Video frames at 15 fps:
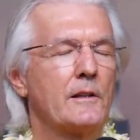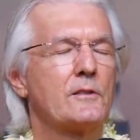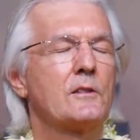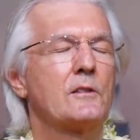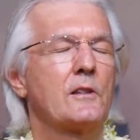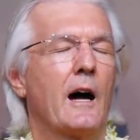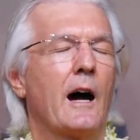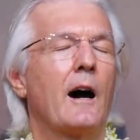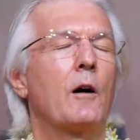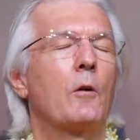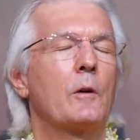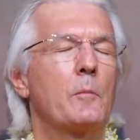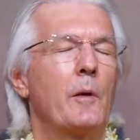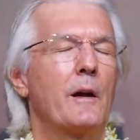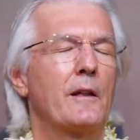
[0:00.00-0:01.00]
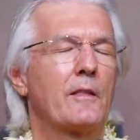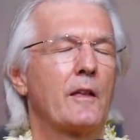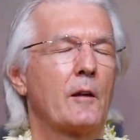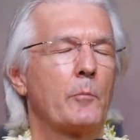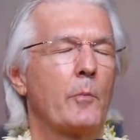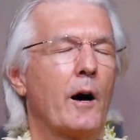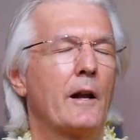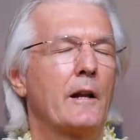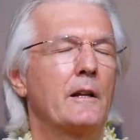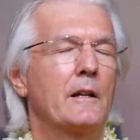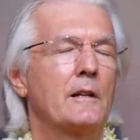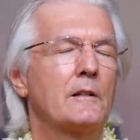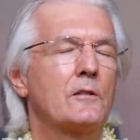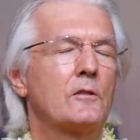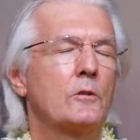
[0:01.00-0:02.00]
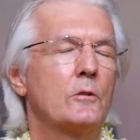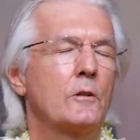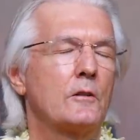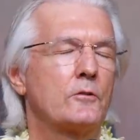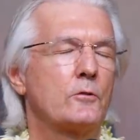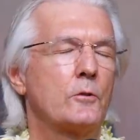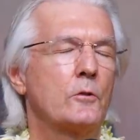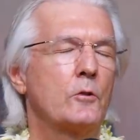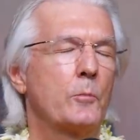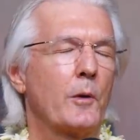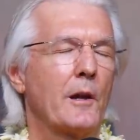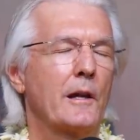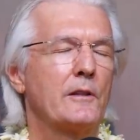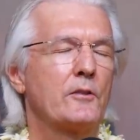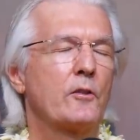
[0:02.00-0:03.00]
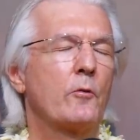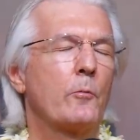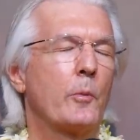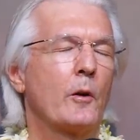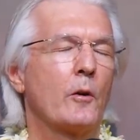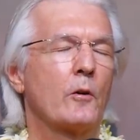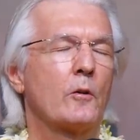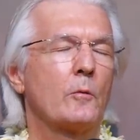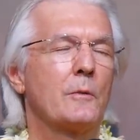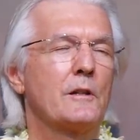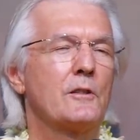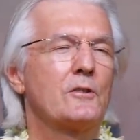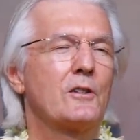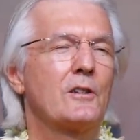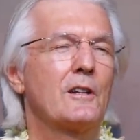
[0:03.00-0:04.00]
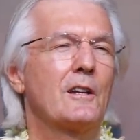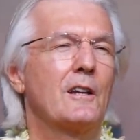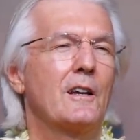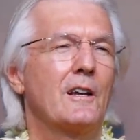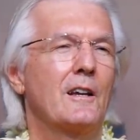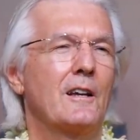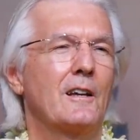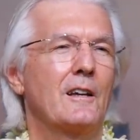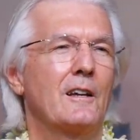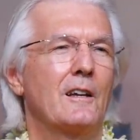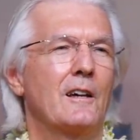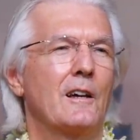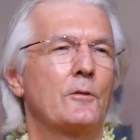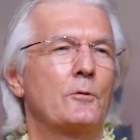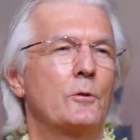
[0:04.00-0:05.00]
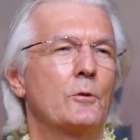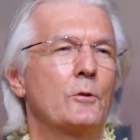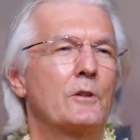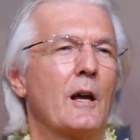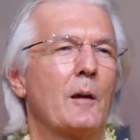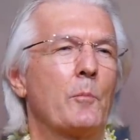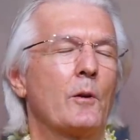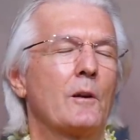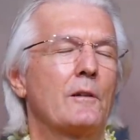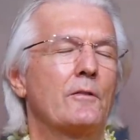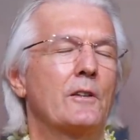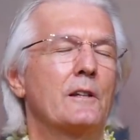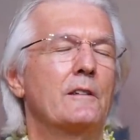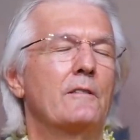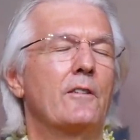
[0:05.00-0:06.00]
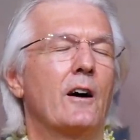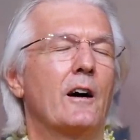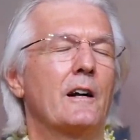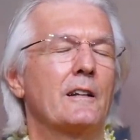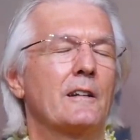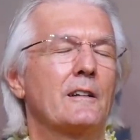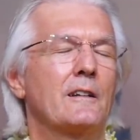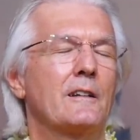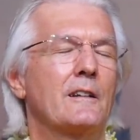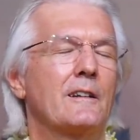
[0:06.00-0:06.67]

This is how we make that body into a true place of pilgrimage, a true temple of the divine,